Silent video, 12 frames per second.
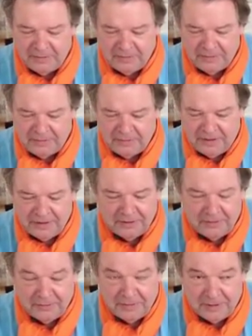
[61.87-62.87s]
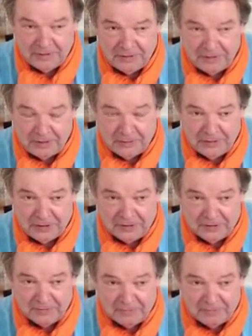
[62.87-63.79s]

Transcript: talk about Salthouse